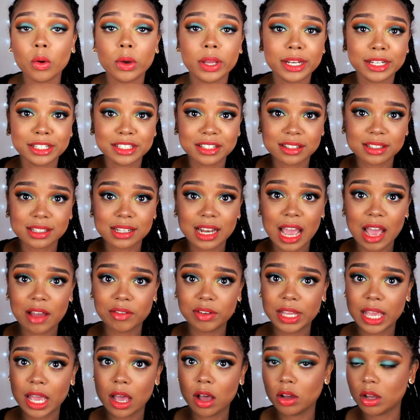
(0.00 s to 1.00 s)
and it doesn't have
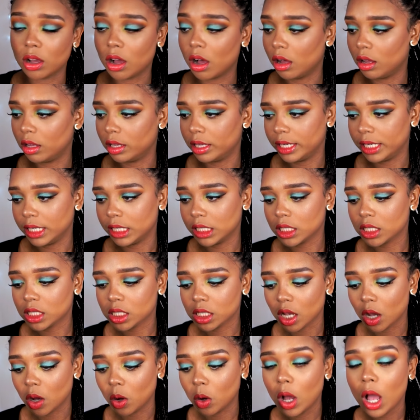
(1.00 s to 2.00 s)
any alcohol in it.
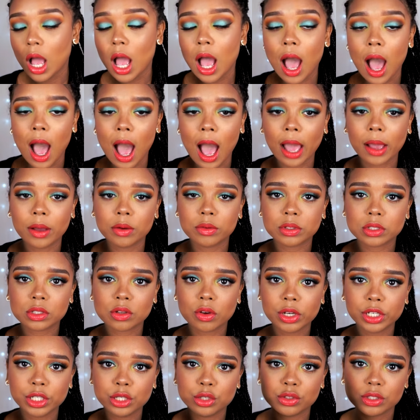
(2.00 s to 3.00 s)
So I was
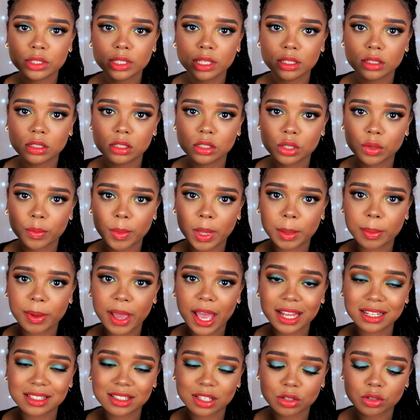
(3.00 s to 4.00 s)
going to use these to make
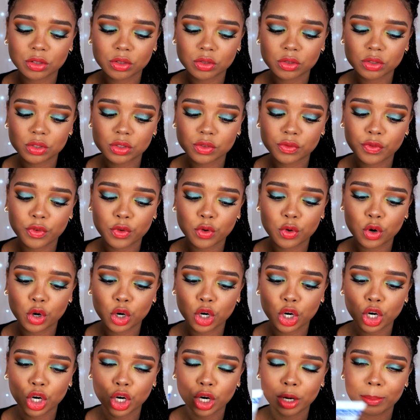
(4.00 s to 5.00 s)
padsicles
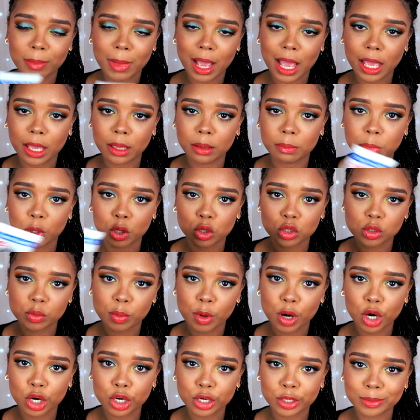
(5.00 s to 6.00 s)
for my
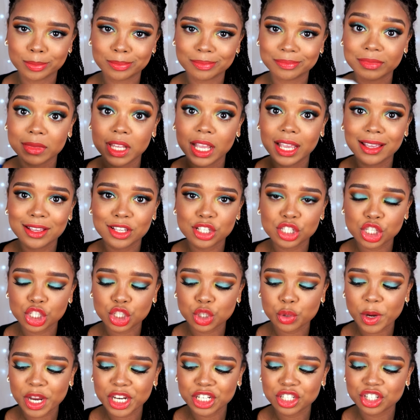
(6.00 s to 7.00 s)
postpartum
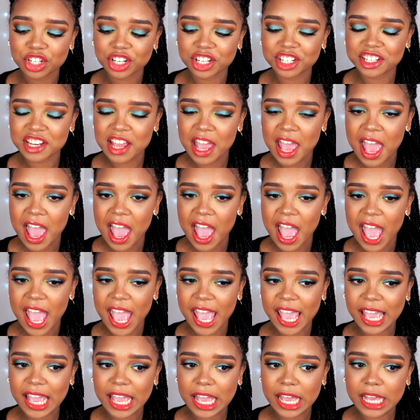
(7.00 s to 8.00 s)
situation,
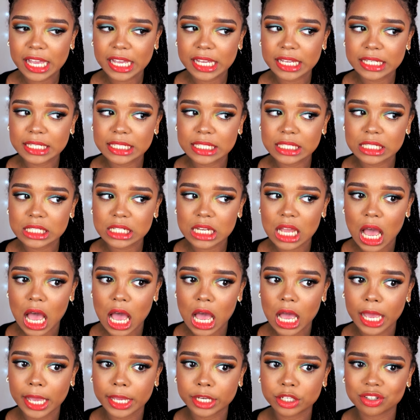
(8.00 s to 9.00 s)
and
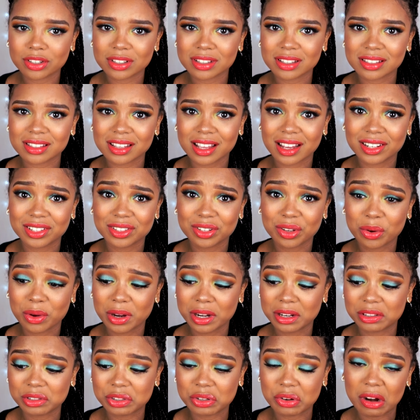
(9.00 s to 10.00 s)
I just decided to go
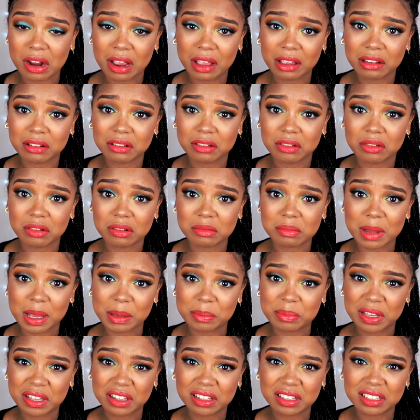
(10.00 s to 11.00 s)
ahead and try it on my
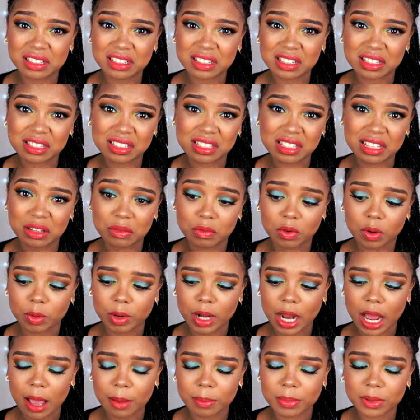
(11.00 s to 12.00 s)
belly to see what would
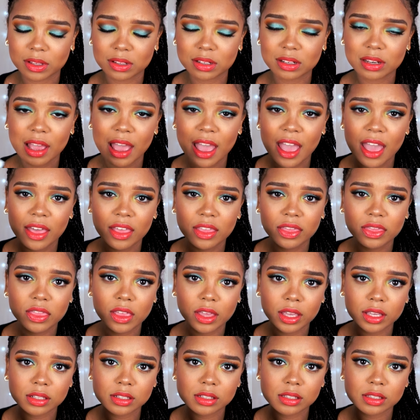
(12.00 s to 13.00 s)
happen.
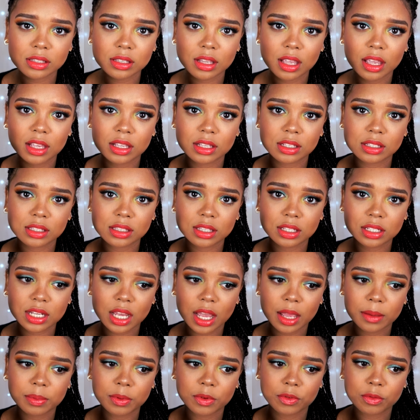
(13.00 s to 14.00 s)
This is the
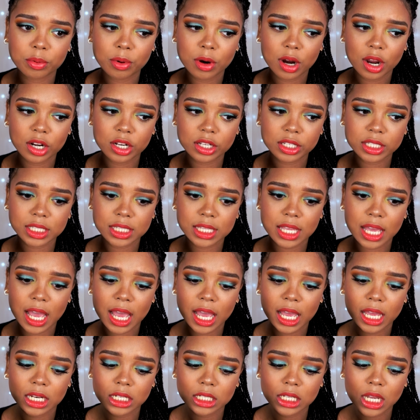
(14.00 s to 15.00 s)
type of product
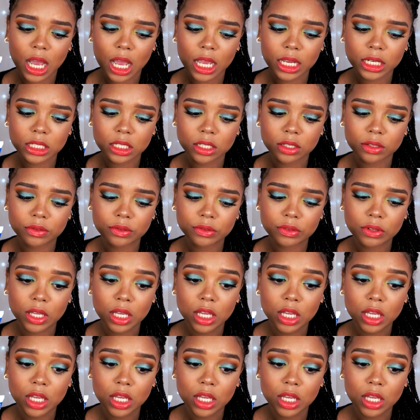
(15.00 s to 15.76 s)
that kind of